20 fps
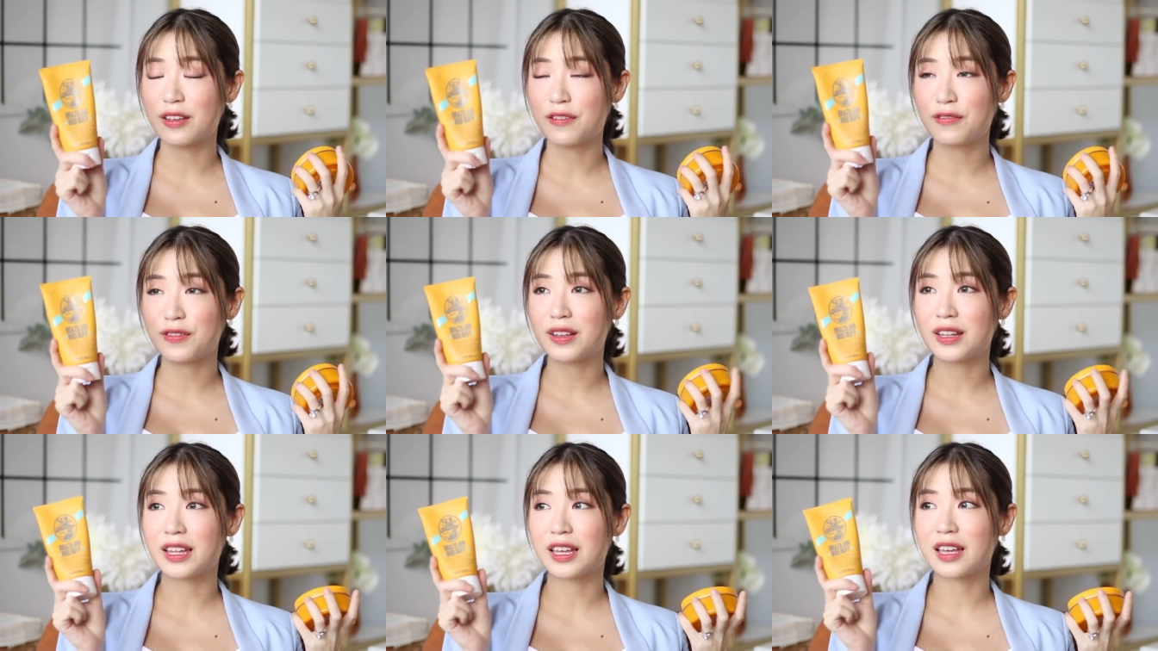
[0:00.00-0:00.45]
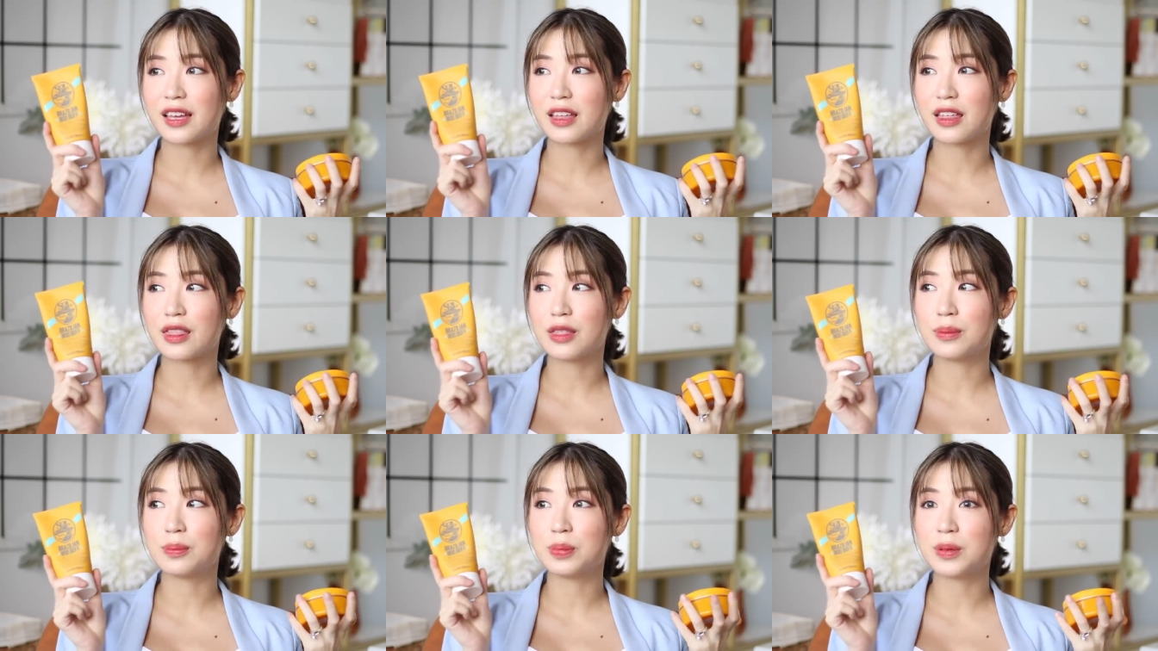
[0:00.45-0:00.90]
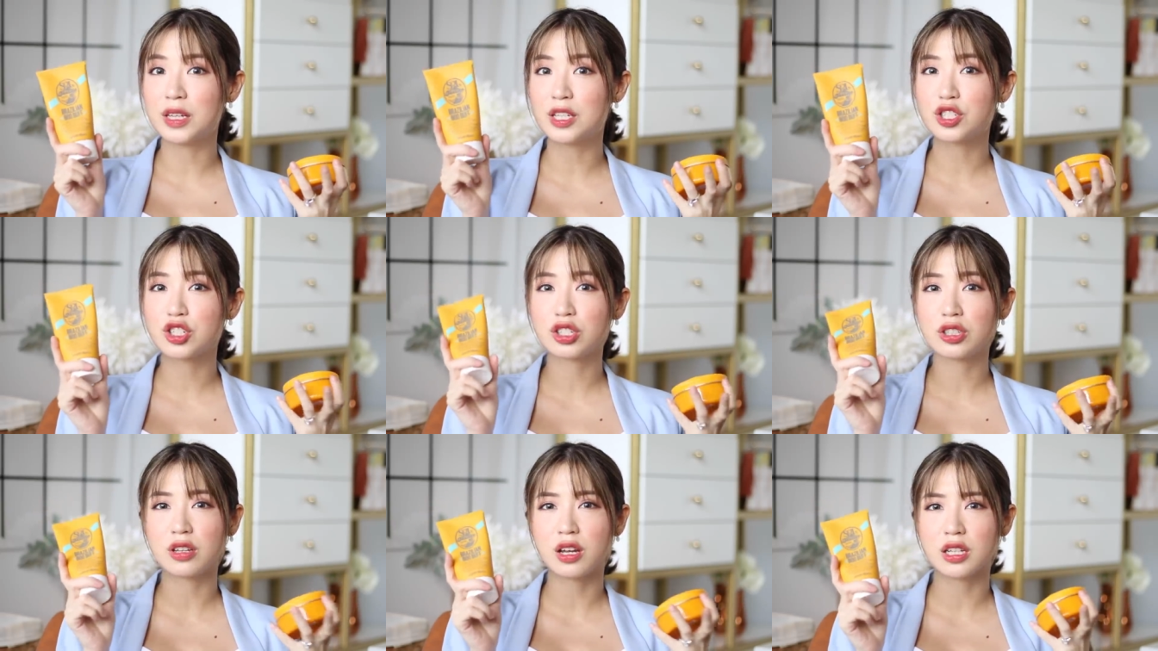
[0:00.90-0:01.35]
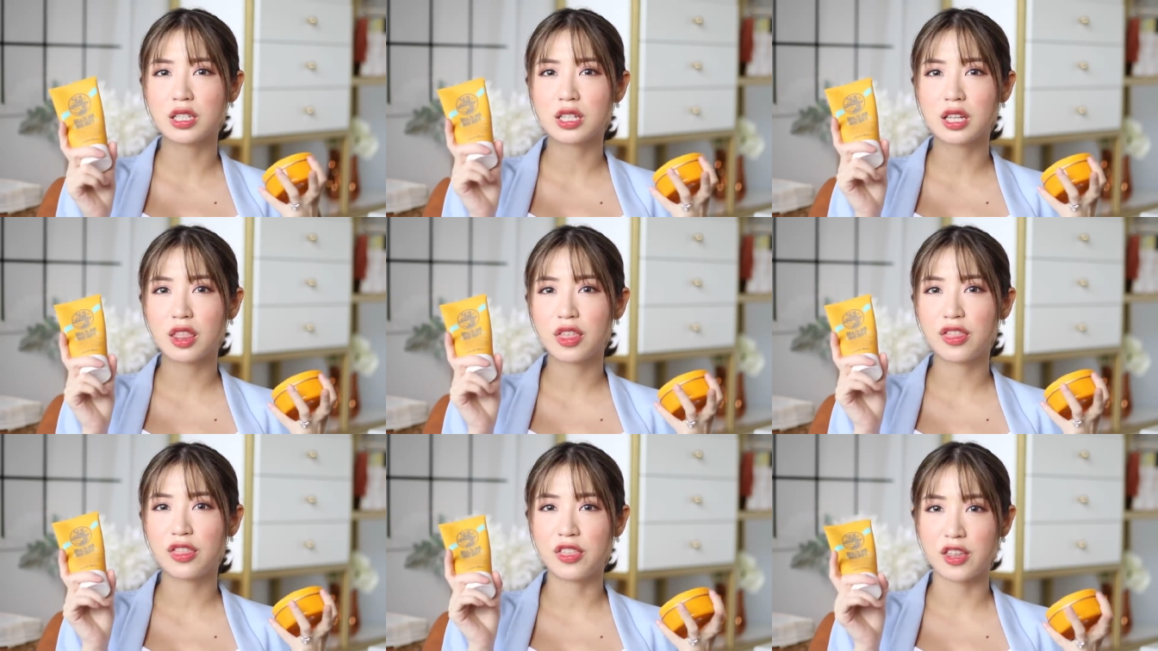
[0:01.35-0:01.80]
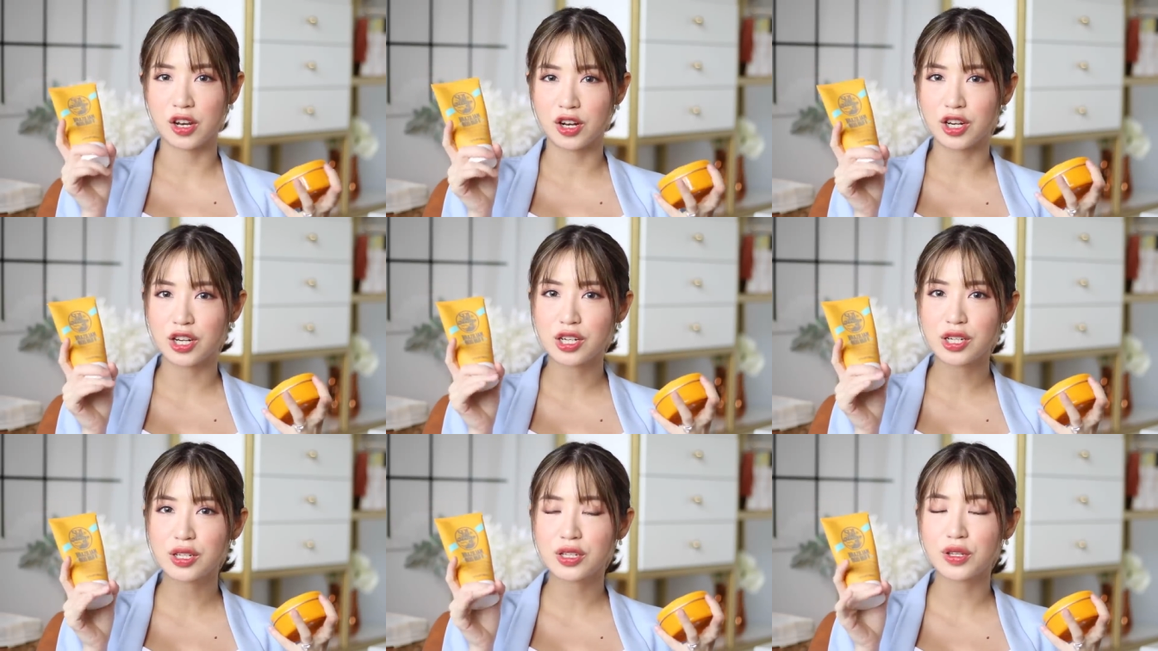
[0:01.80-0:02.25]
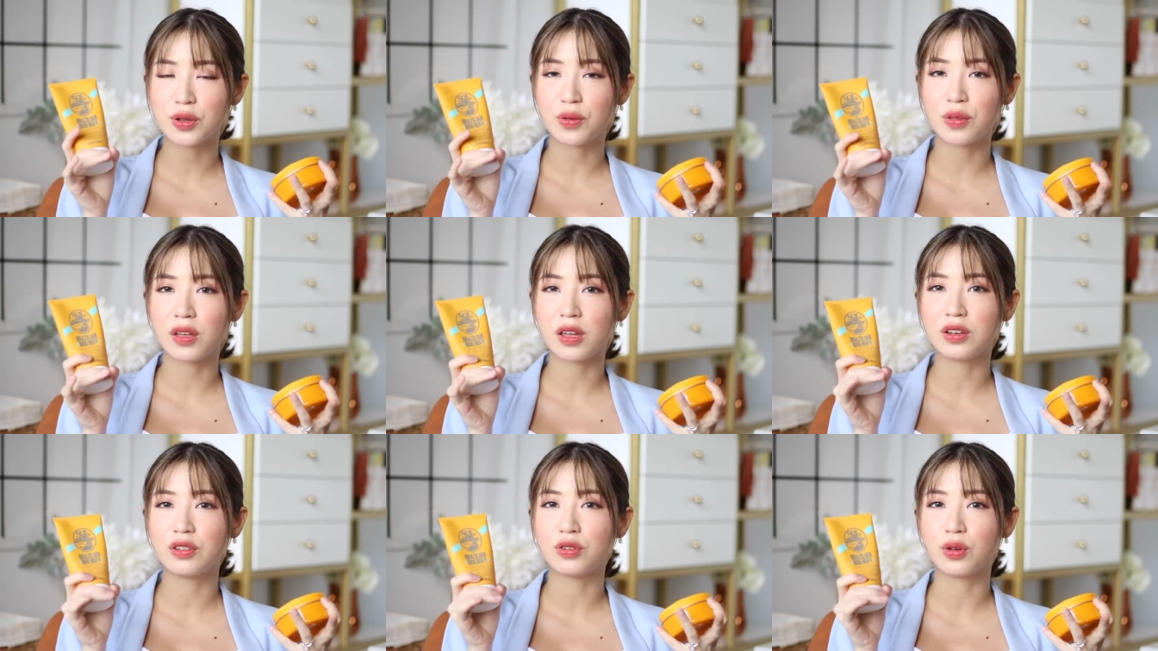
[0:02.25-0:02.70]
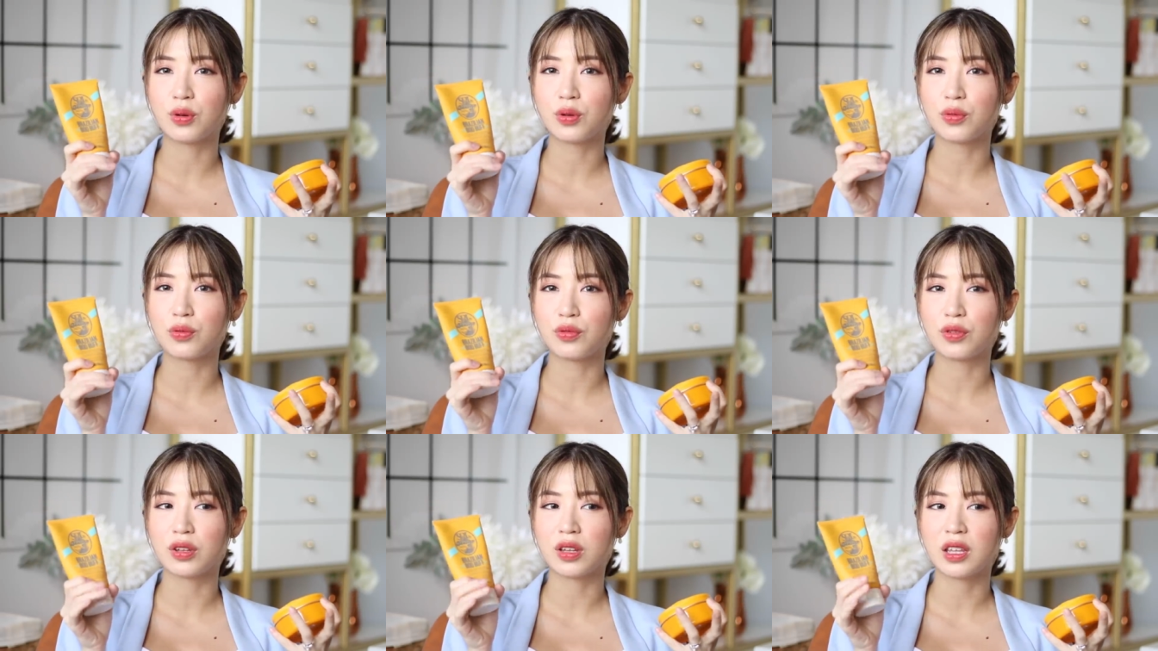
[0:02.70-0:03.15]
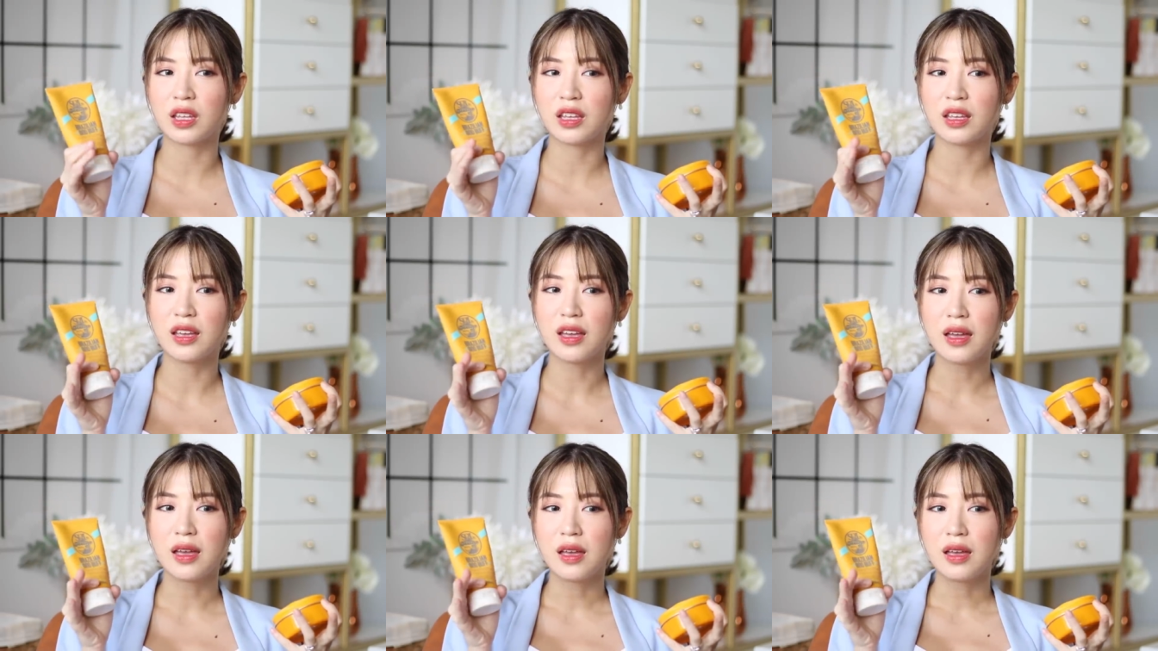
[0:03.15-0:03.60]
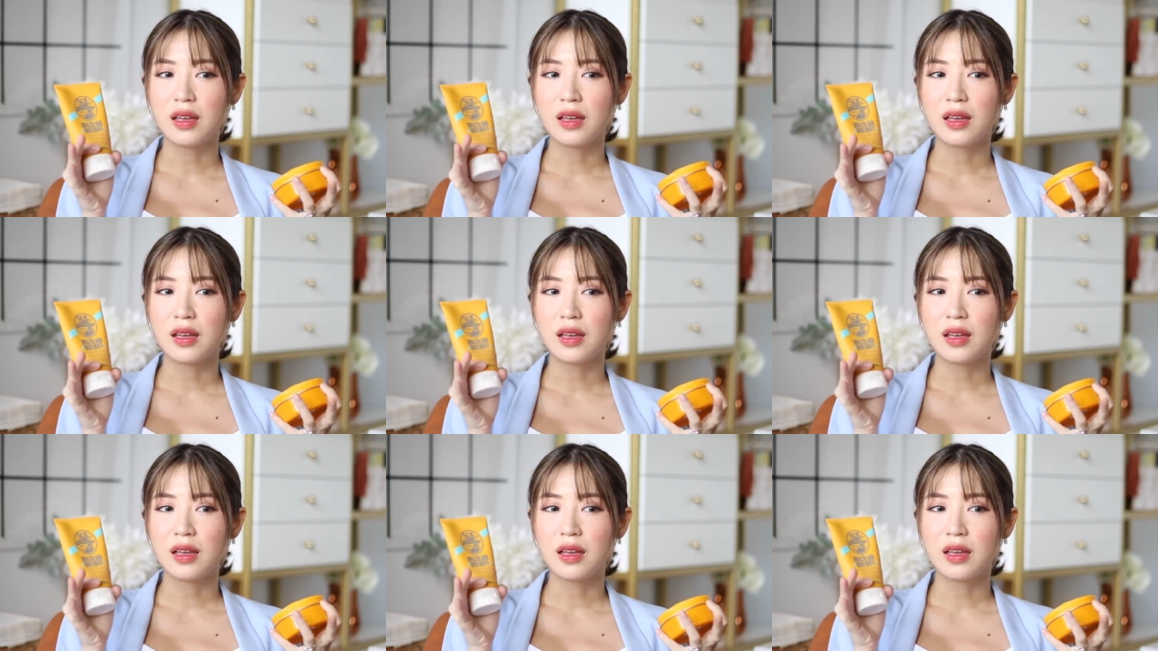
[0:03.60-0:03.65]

I feel like the beads are a lot thinner, so they don't really